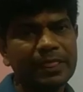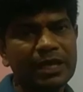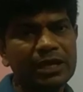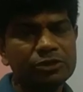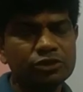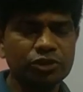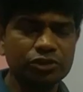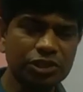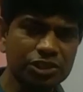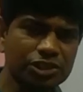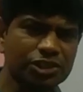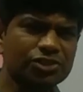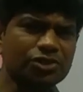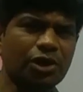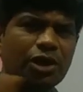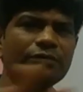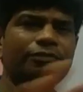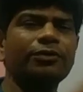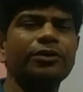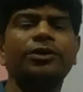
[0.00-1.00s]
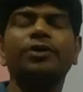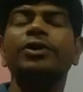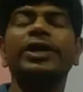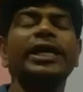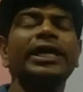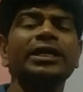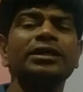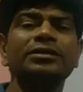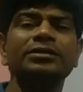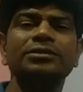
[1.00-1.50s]
So this is all for
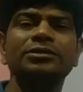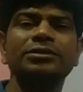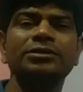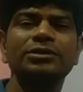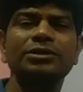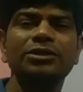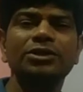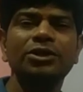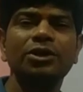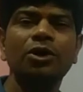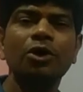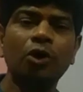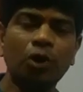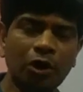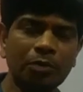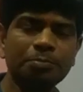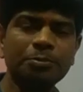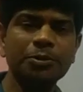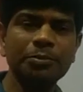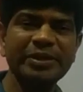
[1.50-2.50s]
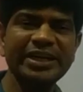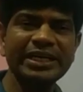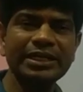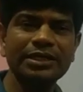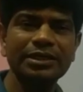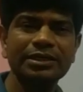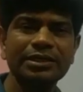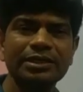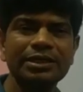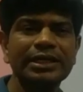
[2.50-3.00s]
today. Hope to meet
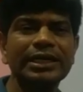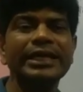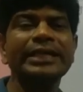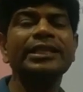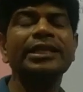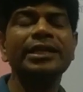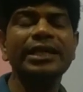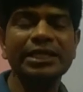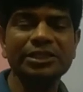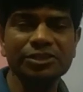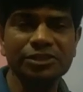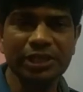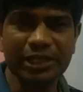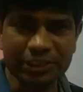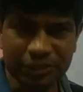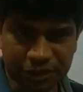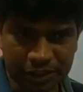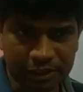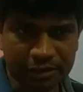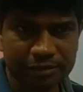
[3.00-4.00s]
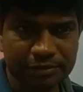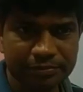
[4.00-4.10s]
in the next lecture.